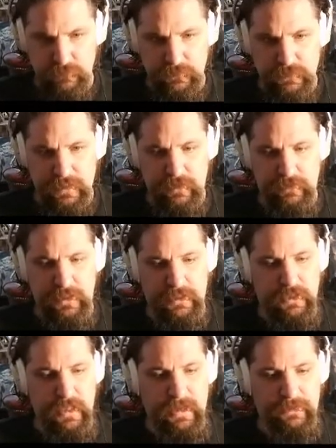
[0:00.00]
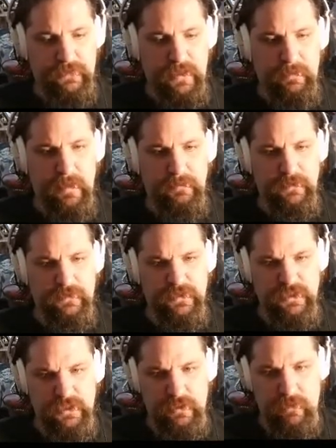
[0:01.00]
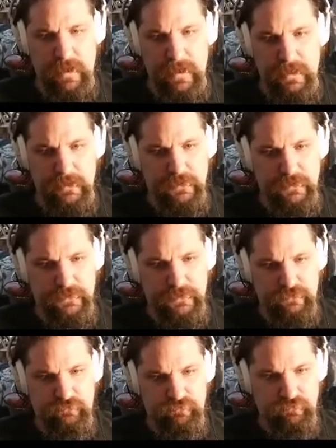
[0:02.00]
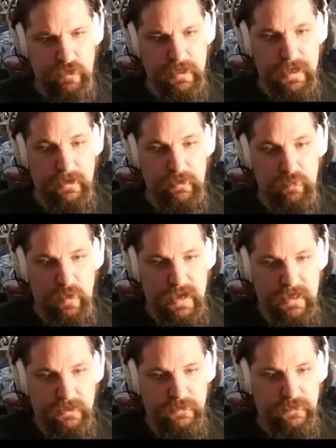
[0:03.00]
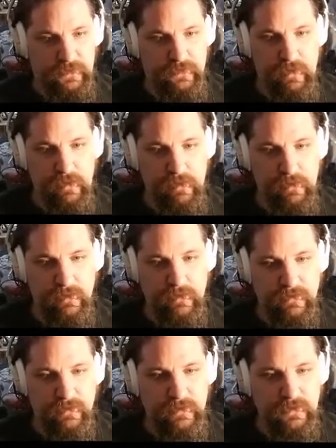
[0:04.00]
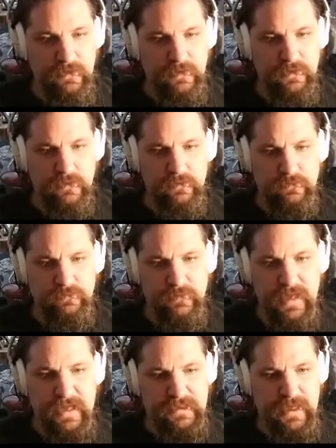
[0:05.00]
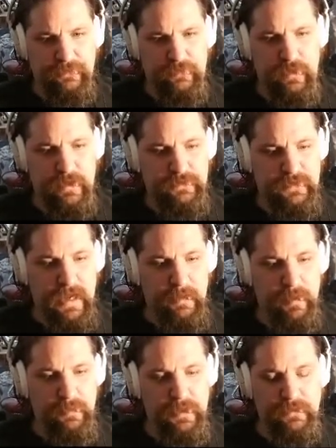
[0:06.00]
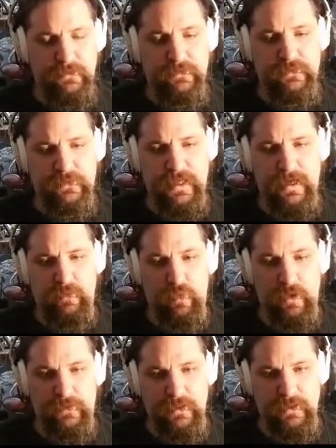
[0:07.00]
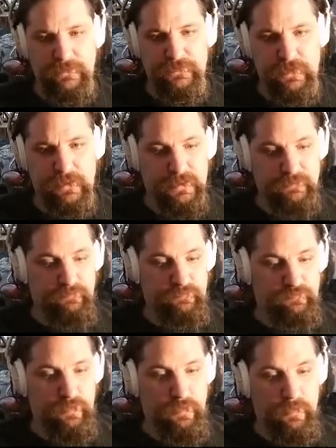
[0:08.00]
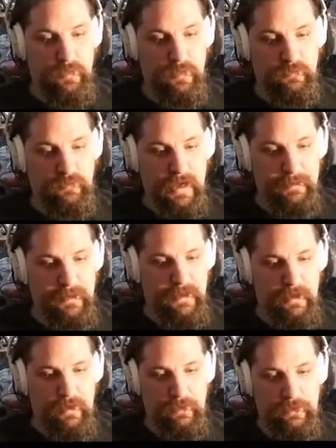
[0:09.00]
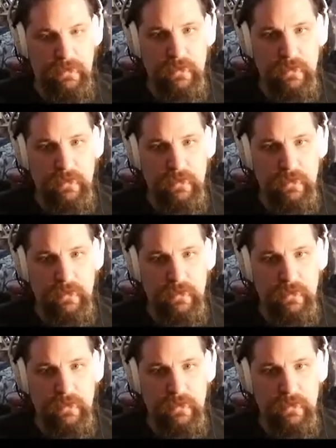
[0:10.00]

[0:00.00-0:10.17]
Now, unlike last time, I'm just going to go ahead and just run out of the way and just... hate to have to waste ammo, but it's kind of worth it if you're going to... Whoa, whoa, whoa, grab that health.